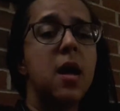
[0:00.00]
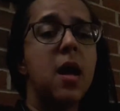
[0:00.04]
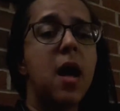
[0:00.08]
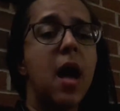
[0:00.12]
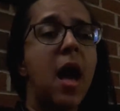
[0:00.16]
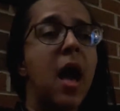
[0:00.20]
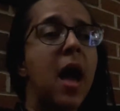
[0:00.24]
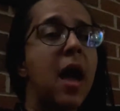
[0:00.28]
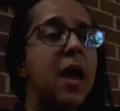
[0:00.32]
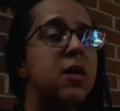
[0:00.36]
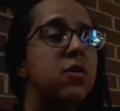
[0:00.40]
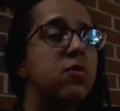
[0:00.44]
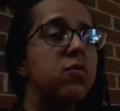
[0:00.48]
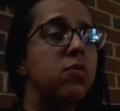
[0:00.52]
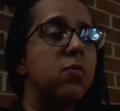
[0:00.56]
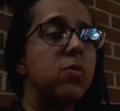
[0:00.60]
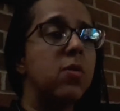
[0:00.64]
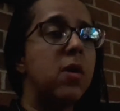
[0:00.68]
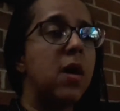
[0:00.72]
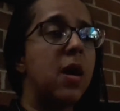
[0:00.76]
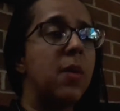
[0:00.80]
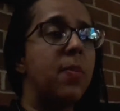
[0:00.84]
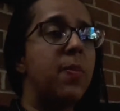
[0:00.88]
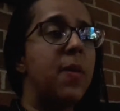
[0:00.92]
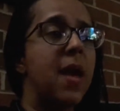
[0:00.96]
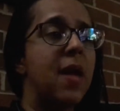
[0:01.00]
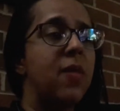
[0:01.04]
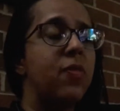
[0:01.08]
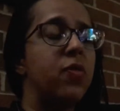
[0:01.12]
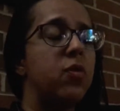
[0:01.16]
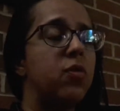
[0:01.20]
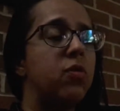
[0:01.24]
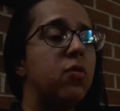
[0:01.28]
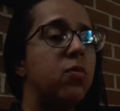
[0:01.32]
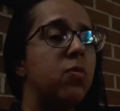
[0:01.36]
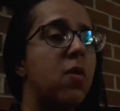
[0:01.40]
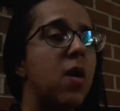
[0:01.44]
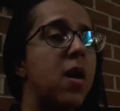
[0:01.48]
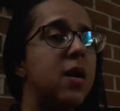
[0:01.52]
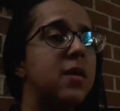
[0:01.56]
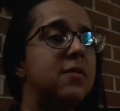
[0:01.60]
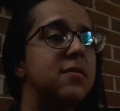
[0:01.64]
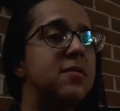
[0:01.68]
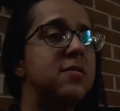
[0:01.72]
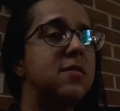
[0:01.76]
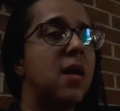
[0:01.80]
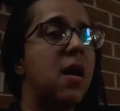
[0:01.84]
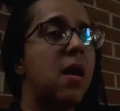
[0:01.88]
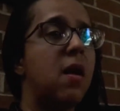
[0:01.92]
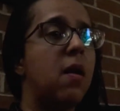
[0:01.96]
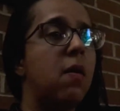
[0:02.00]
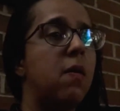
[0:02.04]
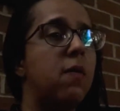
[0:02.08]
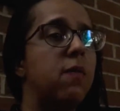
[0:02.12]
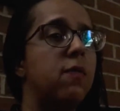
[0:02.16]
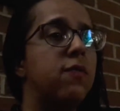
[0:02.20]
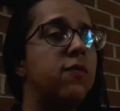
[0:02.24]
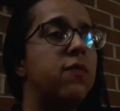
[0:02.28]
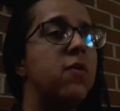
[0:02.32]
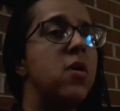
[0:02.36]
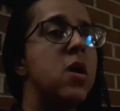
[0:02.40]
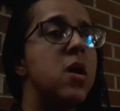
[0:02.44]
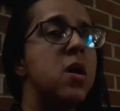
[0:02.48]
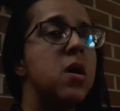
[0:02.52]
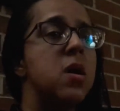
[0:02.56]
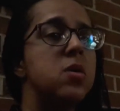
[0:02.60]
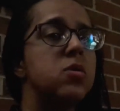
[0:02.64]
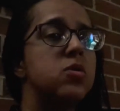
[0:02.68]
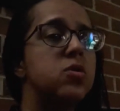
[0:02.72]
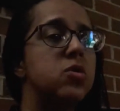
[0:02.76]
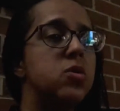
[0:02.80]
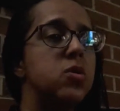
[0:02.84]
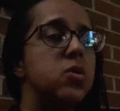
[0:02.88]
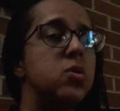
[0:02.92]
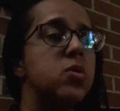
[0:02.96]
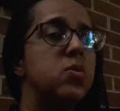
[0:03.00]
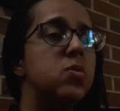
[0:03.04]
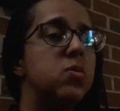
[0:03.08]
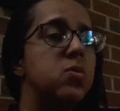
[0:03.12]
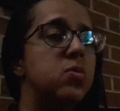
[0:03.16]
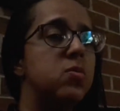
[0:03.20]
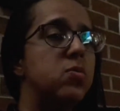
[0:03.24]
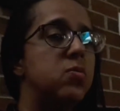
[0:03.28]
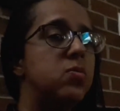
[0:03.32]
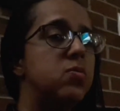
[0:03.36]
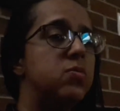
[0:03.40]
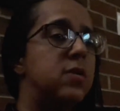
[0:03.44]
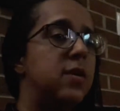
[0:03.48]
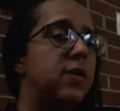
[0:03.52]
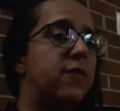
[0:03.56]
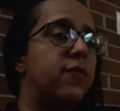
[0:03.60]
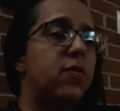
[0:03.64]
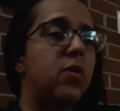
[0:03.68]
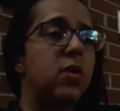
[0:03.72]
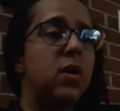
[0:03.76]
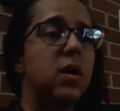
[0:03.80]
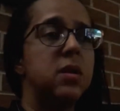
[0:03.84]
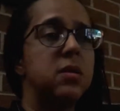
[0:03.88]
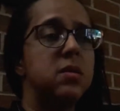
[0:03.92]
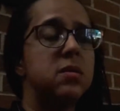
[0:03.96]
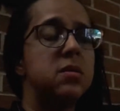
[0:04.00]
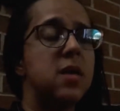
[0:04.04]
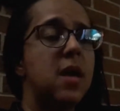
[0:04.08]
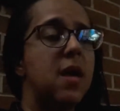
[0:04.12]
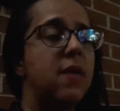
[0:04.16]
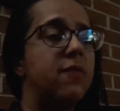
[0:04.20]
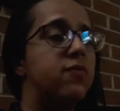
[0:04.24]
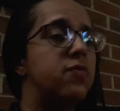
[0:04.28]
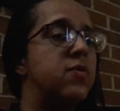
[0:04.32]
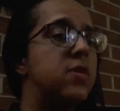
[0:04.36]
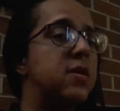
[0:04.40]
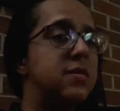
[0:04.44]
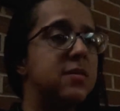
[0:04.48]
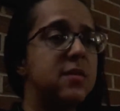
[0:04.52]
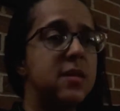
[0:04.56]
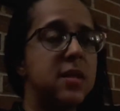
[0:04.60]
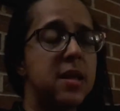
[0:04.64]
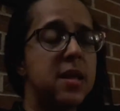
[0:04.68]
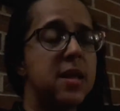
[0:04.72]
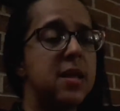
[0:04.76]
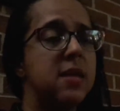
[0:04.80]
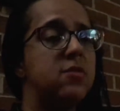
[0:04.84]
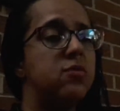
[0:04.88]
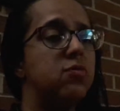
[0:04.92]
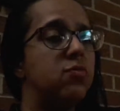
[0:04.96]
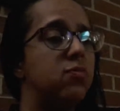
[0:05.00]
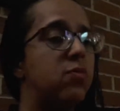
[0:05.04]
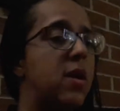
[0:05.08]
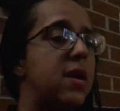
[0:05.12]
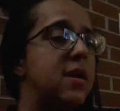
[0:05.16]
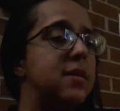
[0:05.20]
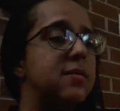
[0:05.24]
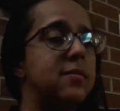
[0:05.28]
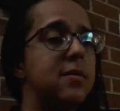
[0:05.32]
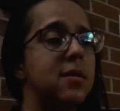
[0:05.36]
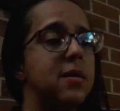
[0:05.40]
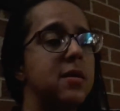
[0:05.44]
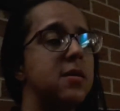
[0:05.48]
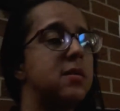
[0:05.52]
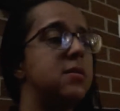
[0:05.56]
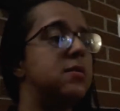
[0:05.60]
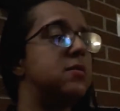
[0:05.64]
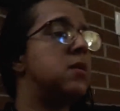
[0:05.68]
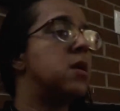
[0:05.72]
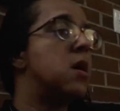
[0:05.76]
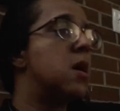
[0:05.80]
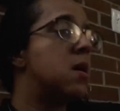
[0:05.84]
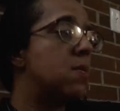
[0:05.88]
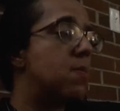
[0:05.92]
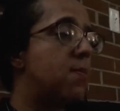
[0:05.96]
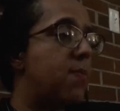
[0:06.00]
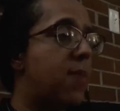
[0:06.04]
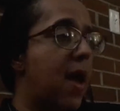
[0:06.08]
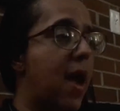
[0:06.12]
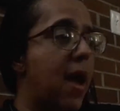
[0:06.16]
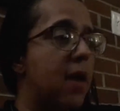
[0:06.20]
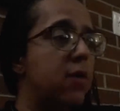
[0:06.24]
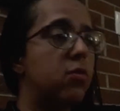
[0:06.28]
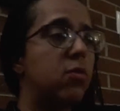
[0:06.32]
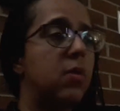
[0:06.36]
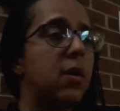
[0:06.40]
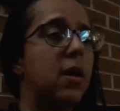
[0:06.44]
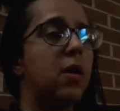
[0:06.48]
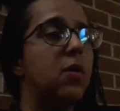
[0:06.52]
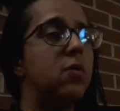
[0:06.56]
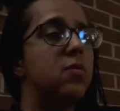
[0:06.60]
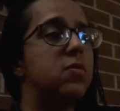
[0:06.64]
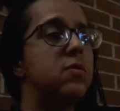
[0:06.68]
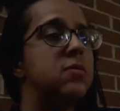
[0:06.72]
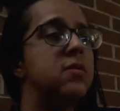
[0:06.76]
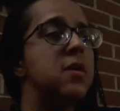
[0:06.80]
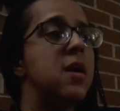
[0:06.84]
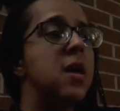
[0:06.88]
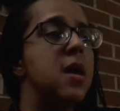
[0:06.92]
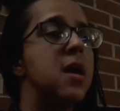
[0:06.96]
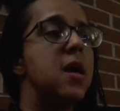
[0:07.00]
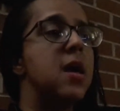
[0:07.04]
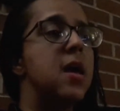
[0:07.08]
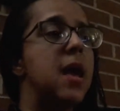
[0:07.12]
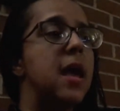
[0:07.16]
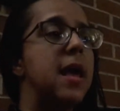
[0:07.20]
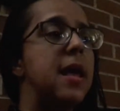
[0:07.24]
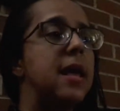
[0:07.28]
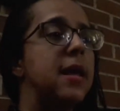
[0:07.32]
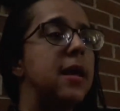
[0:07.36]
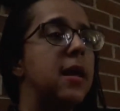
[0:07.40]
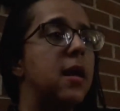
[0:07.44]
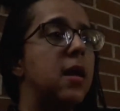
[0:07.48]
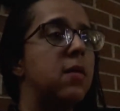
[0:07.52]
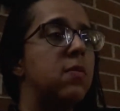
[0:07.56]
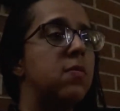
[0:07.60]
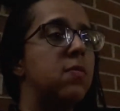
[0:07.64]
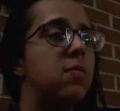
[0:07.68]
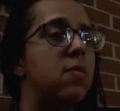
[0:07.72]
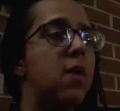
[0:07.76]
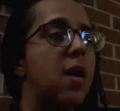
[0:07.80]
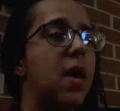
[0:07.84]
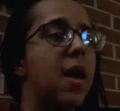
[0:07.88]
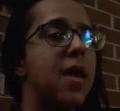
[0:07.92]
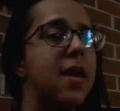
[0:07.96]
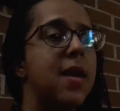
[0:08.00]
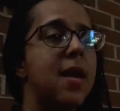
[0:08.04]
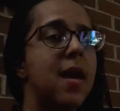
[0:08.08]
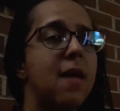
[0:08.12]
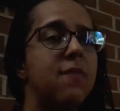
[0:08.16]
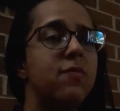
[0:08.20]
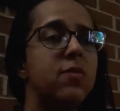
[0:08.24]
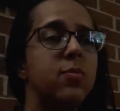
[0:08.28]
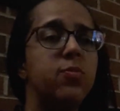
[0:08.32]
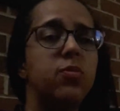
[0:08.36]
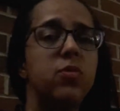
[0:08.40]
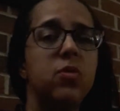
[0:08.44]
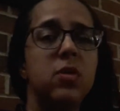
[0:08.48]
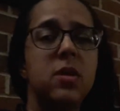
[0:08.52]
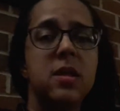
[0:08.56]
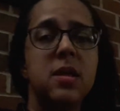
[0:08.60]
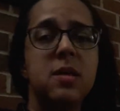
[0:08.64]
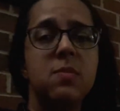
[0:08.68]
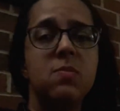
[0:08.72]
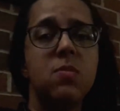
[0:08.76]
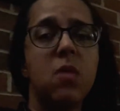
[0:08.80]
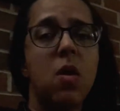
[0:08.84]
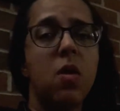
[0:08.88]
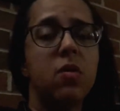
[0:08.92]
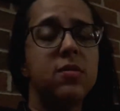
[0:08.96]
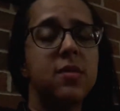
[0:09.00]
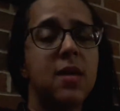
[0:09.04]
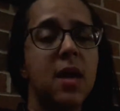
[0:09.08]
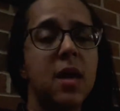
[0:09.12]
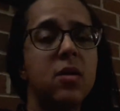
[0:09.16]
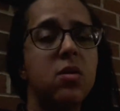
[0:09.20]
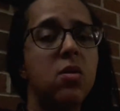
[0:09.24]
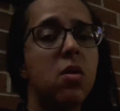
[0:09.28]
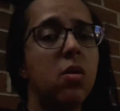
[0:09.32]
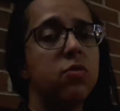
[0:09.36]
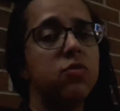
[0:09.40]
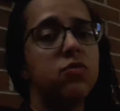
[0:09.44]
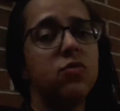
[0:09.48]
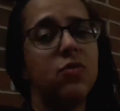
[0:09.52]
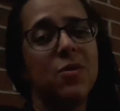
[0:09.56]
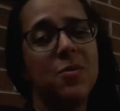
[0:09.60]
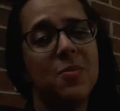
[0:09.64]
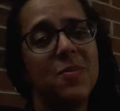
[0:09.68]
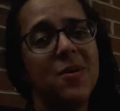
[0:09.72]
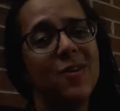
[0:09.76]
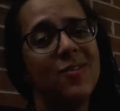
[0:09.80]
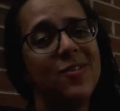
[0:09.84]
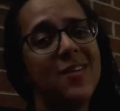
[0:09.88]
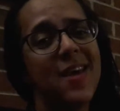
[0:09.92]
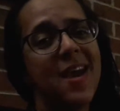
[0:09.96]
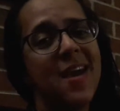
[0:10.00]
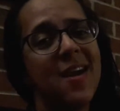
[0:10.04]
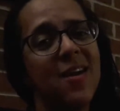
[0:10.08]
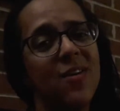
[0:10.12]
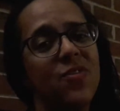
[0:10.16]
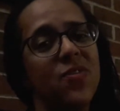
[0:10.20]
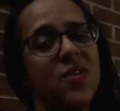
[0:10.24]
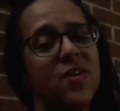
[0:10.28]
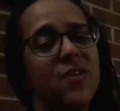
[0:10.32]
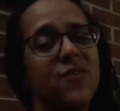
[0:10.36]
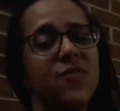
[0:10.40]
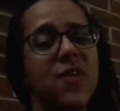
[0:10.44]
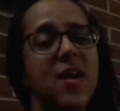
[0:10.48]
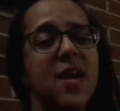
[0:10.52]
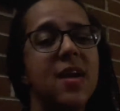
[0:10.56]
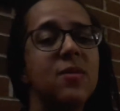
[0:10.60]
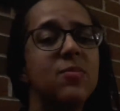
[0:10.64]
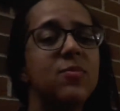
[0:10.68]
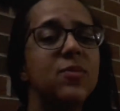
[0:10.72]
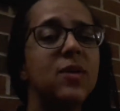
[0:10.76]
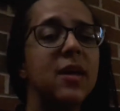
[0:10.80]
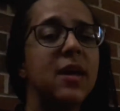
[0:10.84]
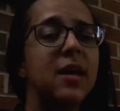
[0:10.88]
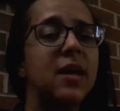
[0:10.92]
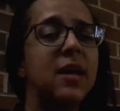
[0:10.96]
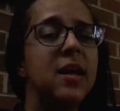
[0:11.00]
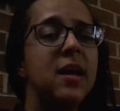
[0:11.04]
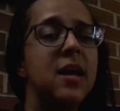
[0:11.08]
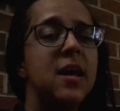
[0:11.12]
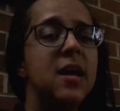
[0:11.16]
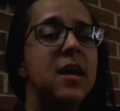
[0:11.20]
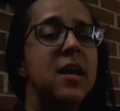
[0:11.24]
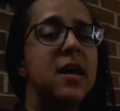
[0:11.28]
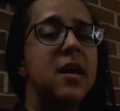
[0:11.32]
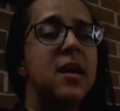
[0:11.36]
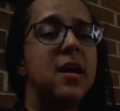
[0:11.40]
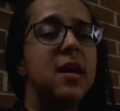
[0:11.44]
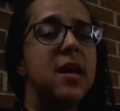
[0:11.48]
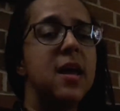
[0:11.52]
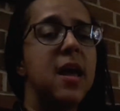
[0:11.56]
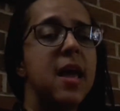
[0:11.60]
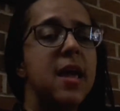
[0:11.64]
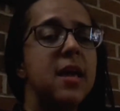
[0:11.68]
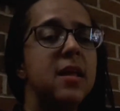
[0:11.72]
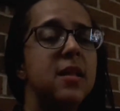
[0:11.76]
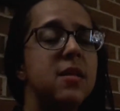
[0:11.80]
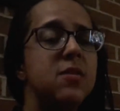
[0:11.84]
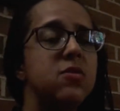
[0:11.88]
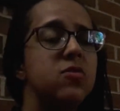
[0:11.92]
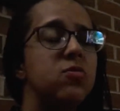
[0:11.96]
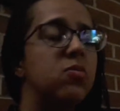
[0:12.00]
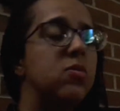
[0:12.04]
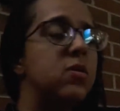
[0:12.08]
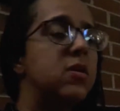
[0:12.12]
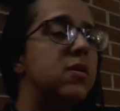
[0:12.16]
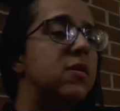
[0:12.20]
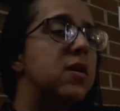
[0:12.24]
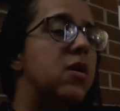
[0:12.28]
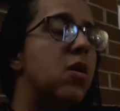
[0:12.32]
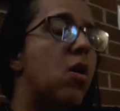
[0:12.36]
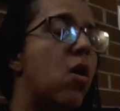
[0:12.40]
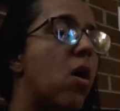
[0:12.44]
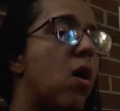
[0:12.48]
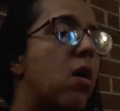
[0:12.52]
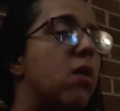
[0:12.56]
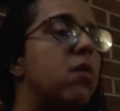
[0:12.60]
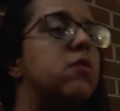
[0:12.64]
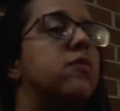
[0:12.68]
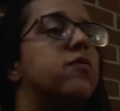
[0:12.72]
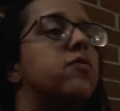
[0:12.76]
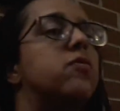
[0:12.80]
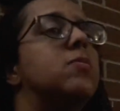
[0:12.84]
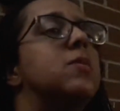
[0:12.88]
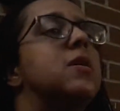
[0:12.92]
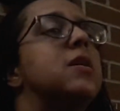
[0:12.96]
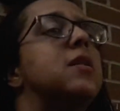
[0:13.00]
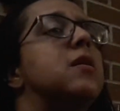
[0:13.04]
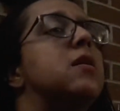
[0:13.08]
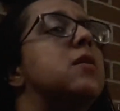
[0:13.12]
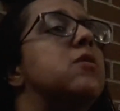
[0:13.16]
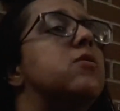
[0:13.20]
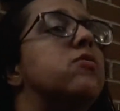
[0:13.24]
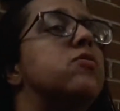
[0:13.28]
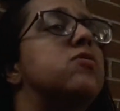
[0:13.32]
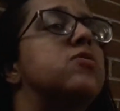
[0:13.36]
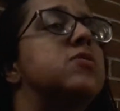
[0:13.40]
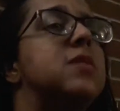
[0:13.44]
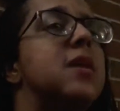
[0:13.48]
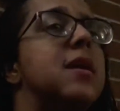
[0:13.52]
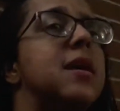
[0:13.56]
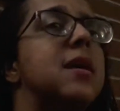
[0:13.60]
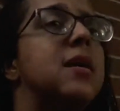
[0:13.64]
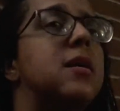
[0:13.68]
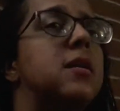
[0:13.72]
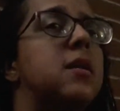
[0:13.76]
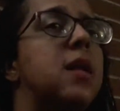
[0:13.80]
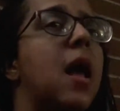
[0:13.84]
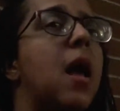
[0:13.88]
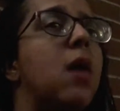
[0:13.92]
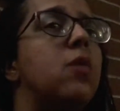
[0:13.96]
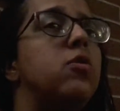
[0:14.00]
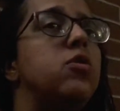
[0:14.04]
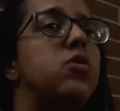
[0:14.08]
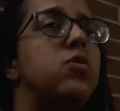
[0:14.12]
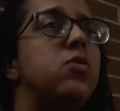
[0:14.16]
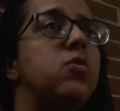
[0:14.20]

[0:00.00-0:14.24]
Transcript: I grew up at the crux of two different ethnicities, races, backgrounds, and I have a pretty multicultural, multi-ethnic family. And it's really hard for me to understand how